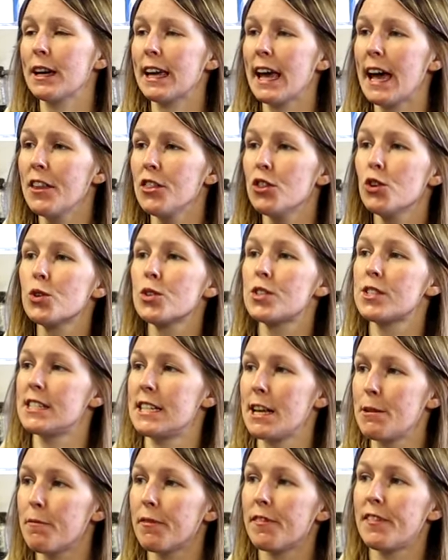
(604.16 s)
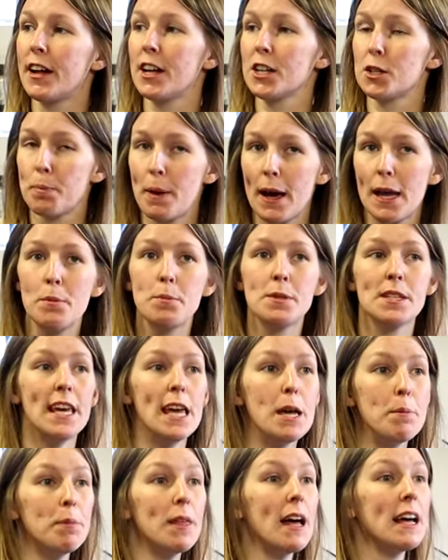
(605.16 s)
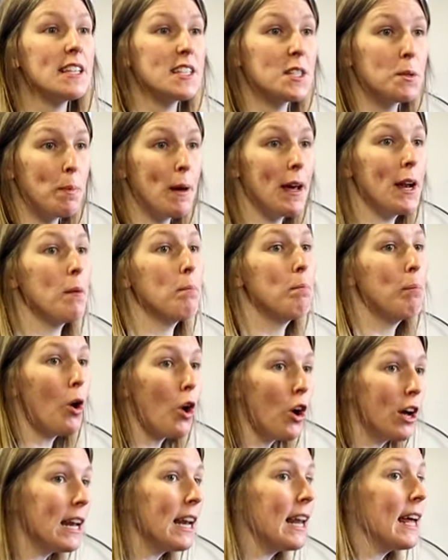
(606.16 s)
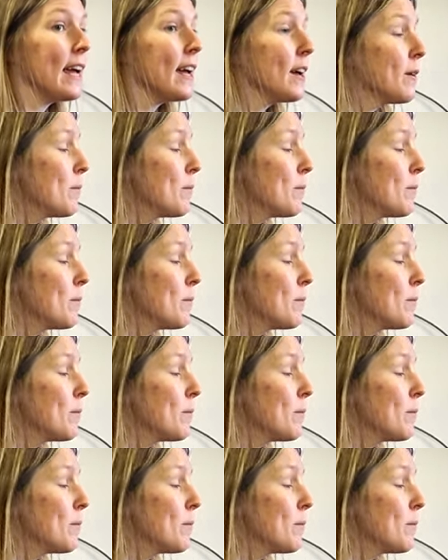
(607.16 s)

again, those steam-filled pipes keep that spirit boiling